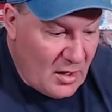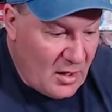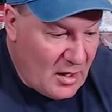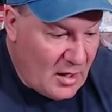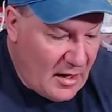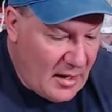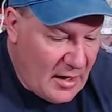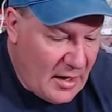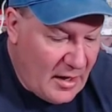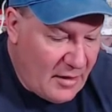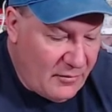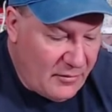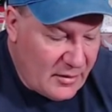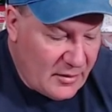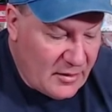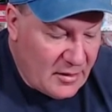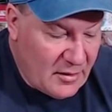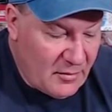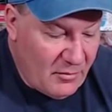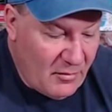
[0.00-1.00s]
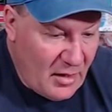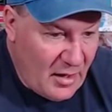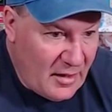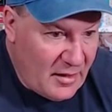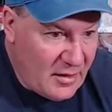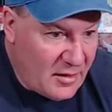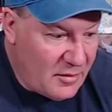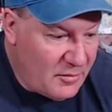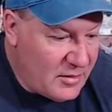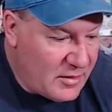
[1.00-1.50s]
I, I really
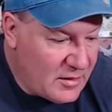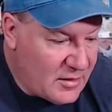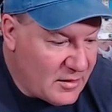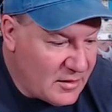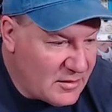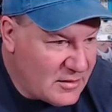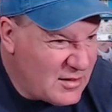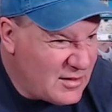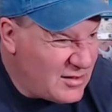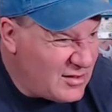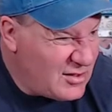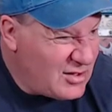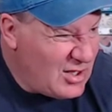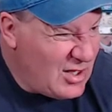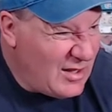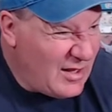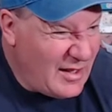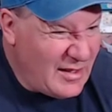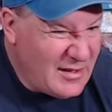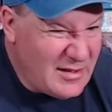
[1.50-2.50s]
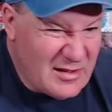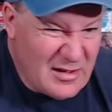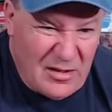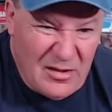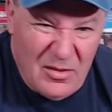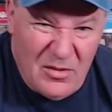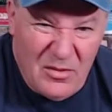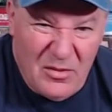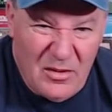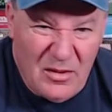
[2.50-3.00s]
admire because she likes to
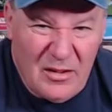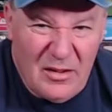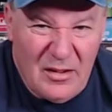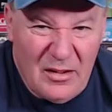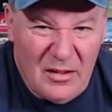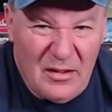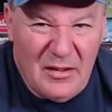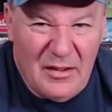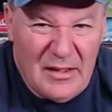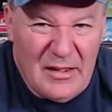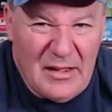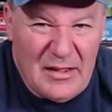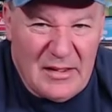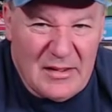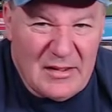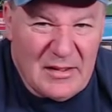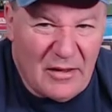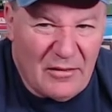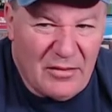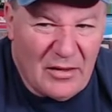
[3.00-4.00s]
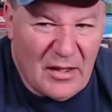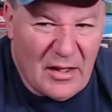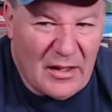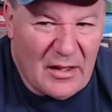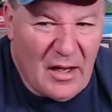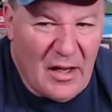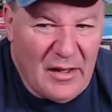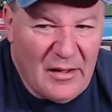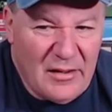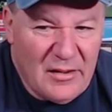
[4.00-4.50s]
do the little indie stuff like
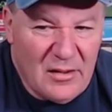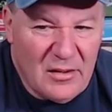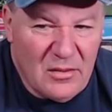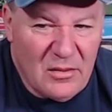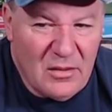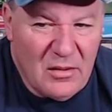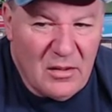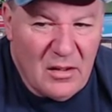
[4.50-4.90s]
I do.